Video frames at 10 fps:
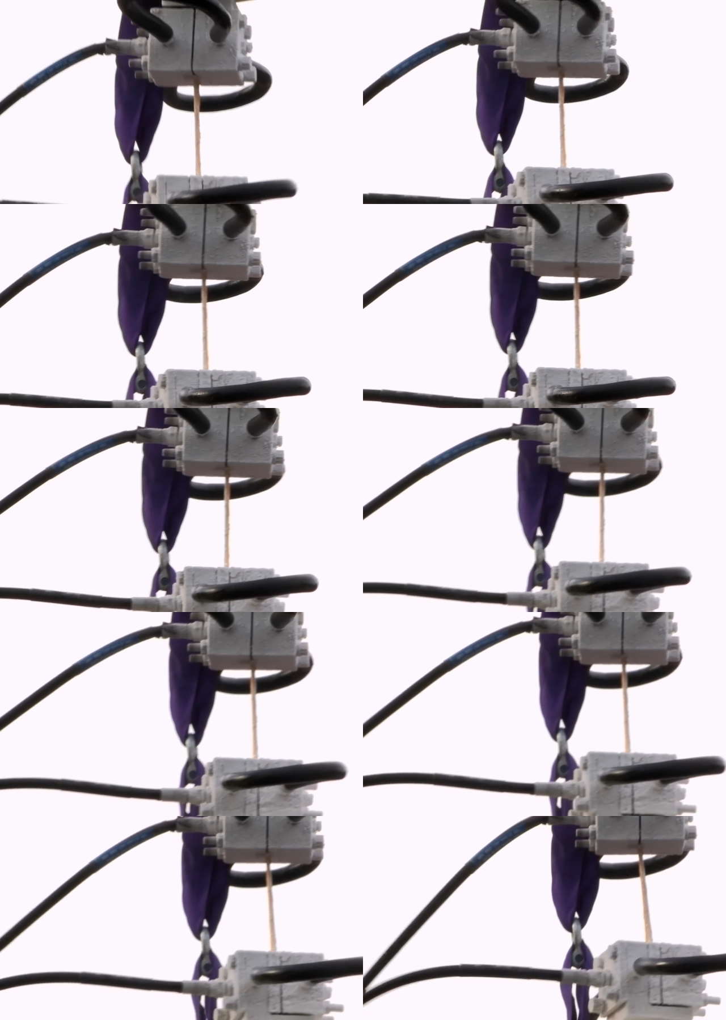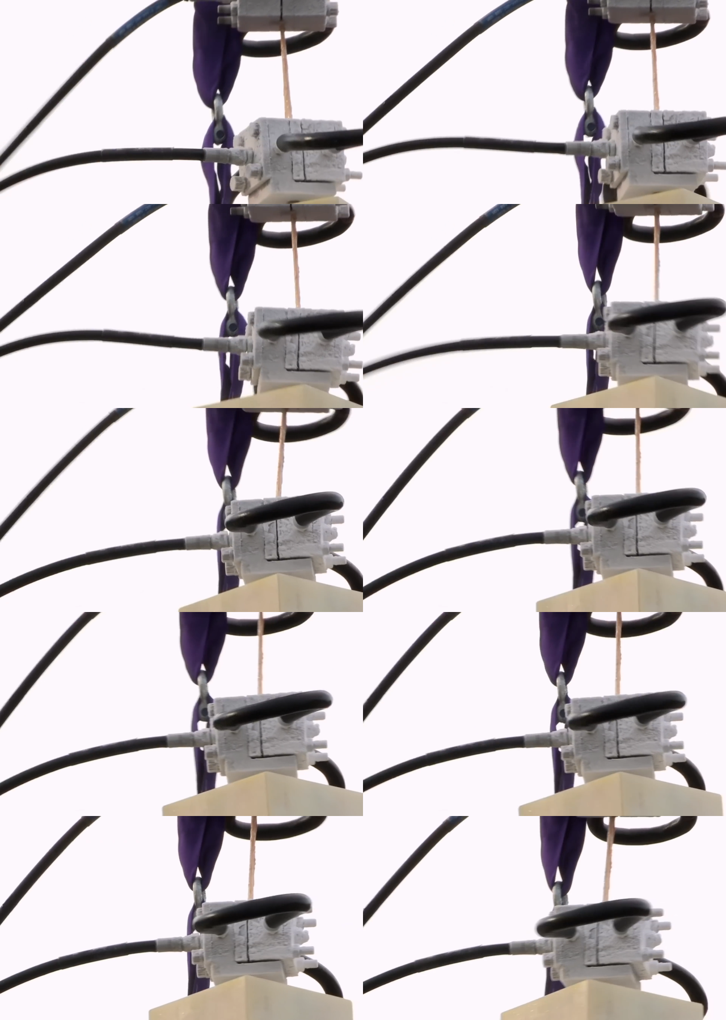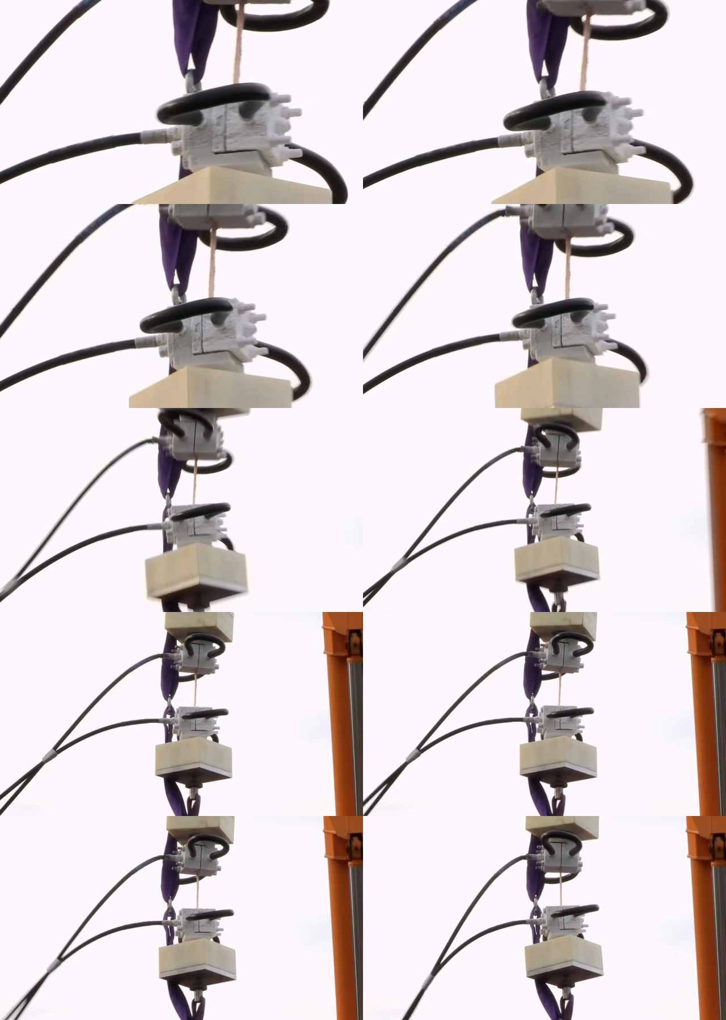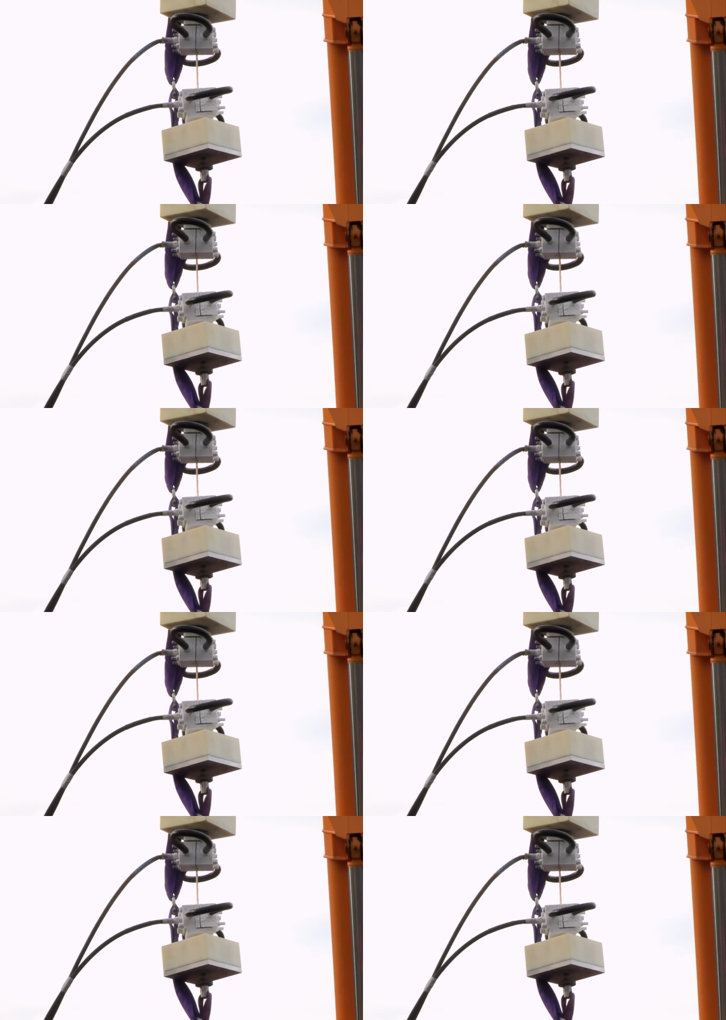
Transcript: No face is visible, so there are no lips to read.